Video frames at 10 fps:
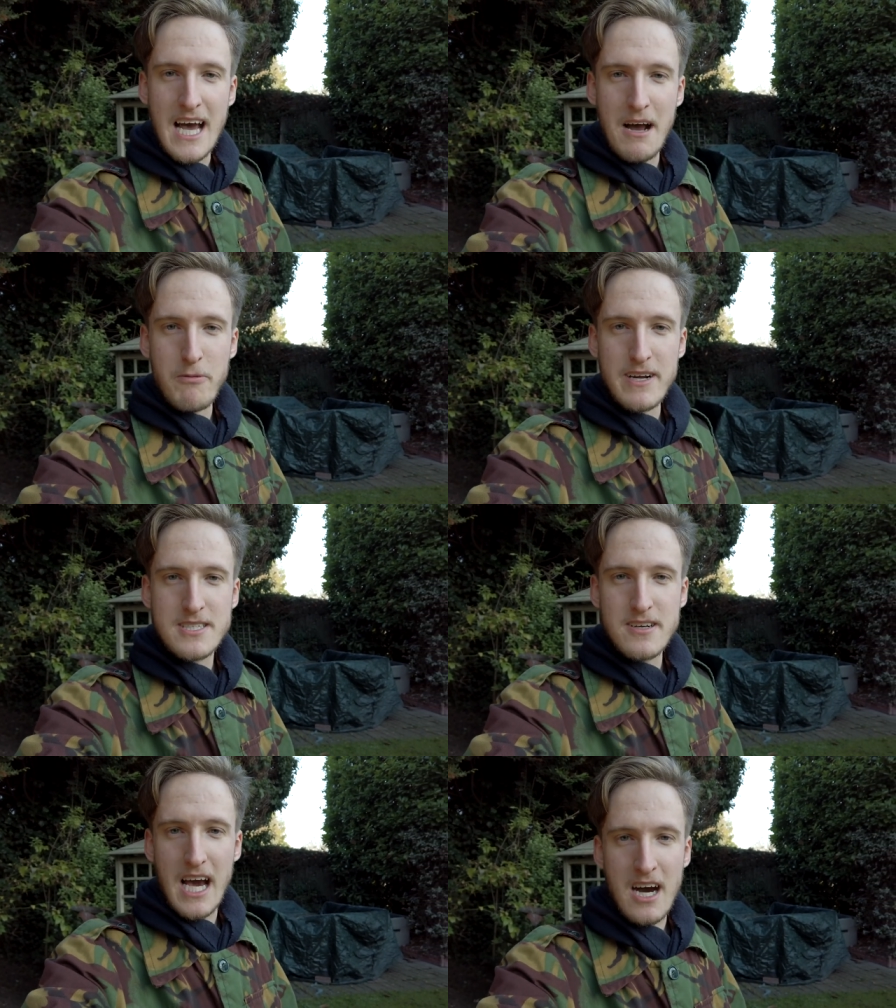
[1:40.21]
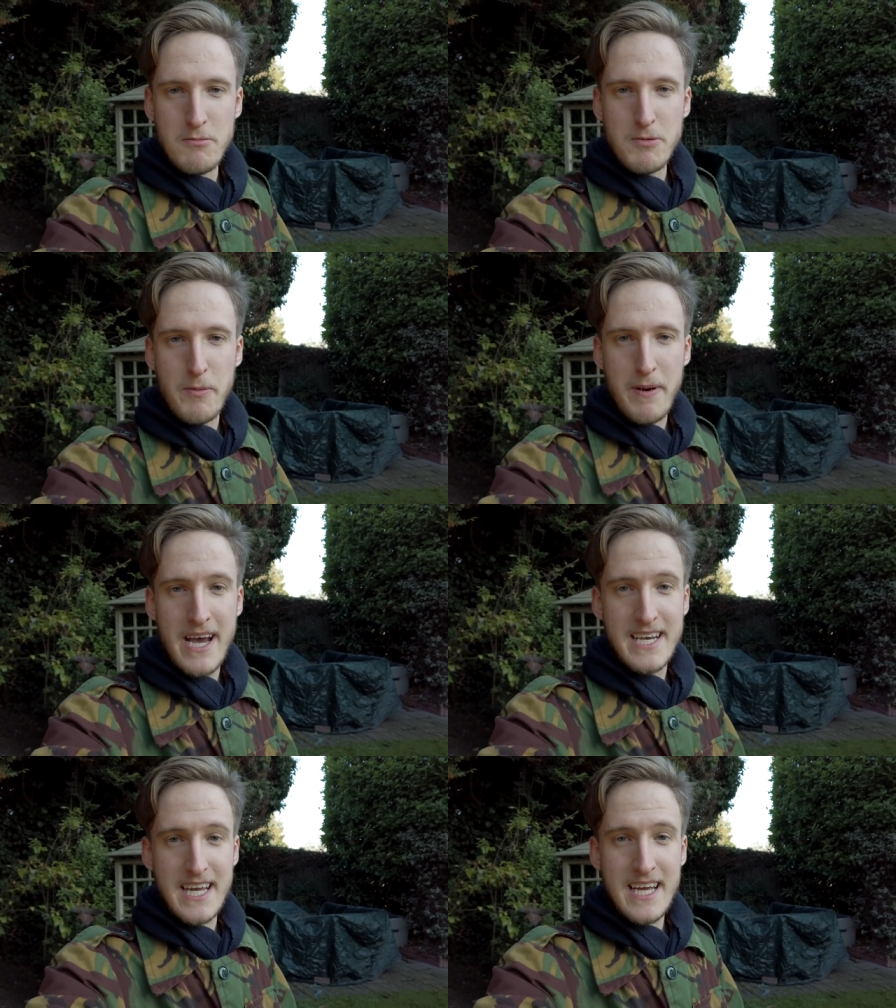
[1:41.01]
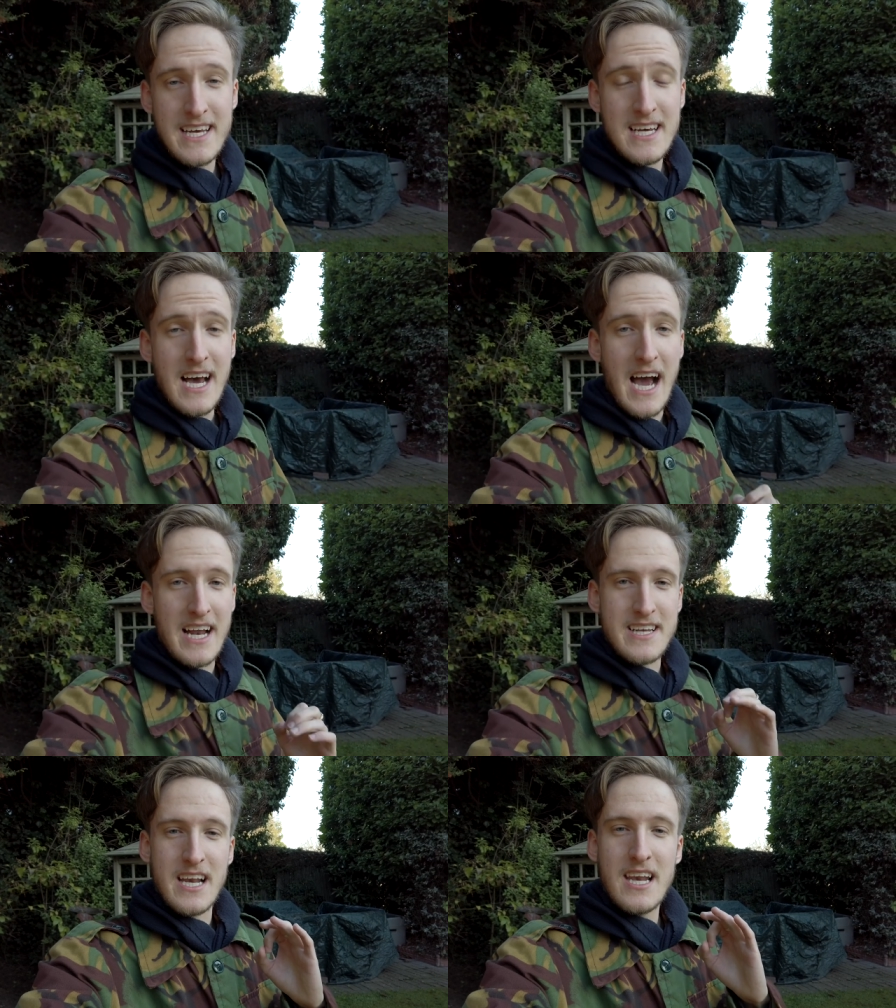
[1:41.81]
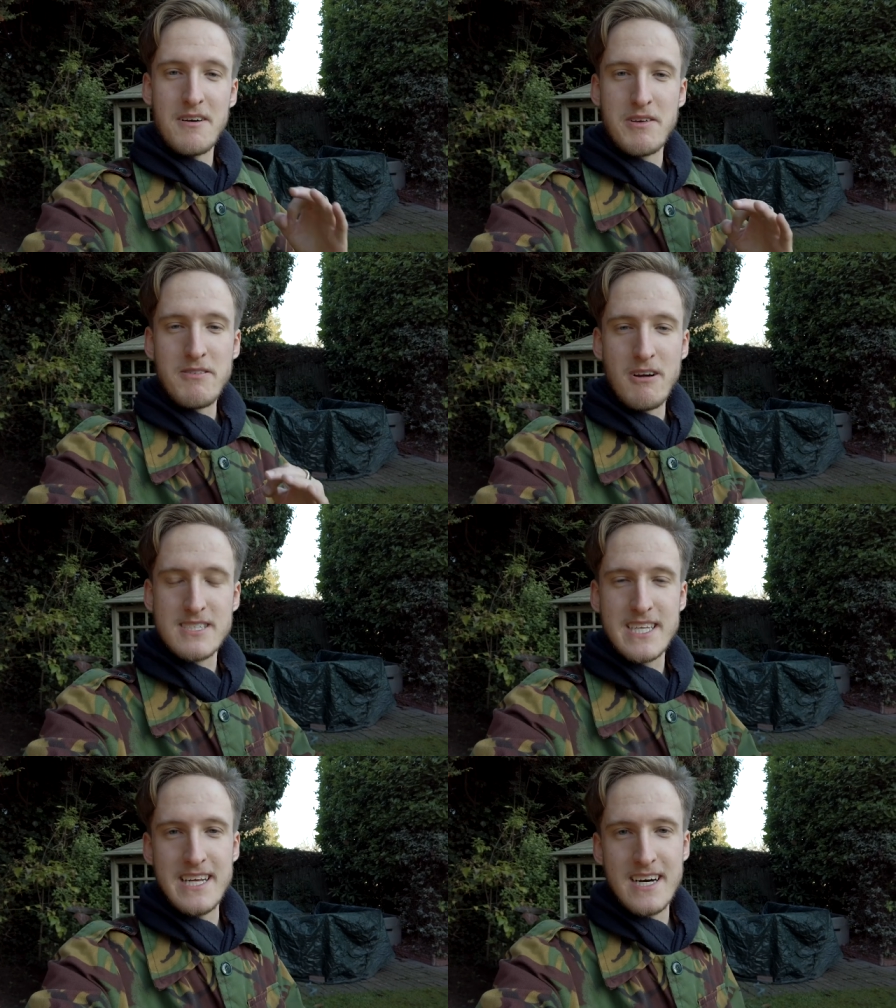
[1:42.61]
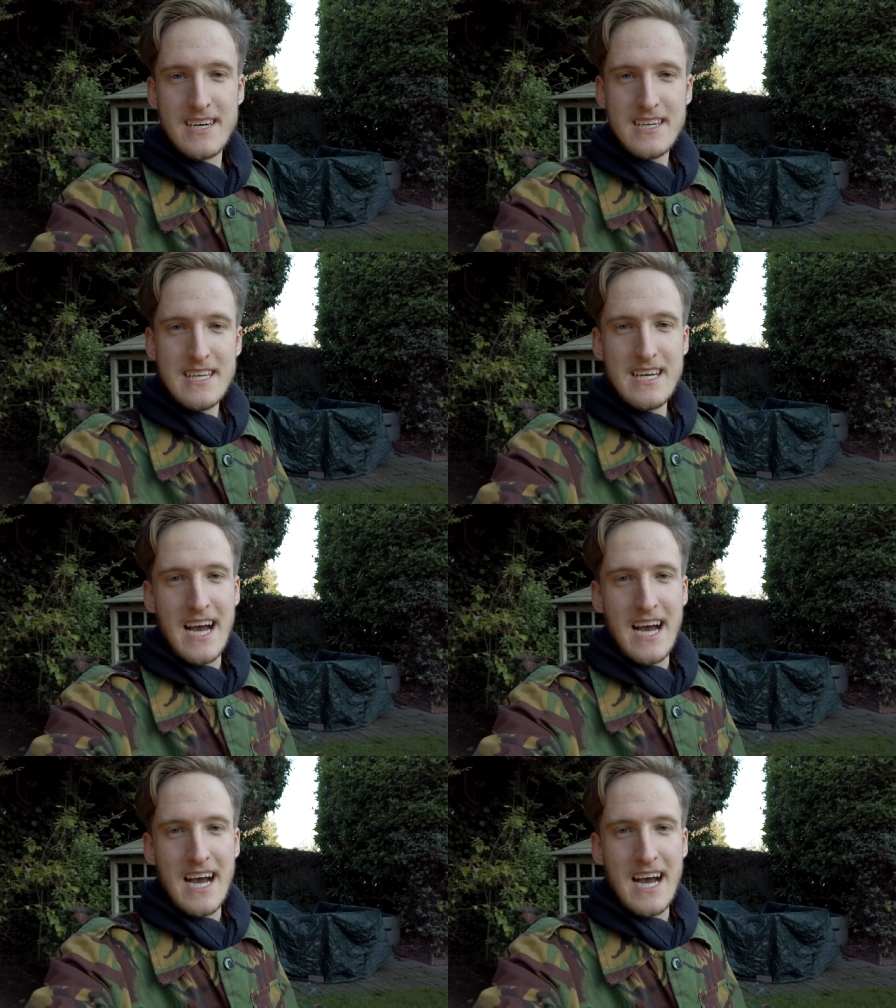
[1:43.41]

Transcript: and we took that home and prepared it and had a lovely roast dinner.